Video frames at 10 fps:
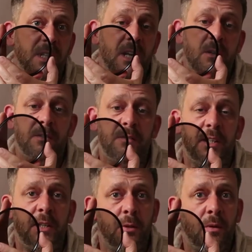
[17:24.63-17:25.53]
you know, if
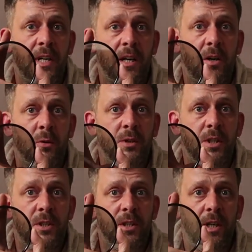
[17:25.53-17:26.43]
you do want that
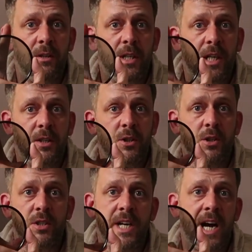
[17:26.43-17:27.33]
coldness, you know, you can
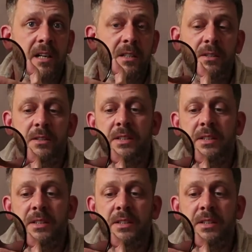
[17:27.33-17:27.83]
just dial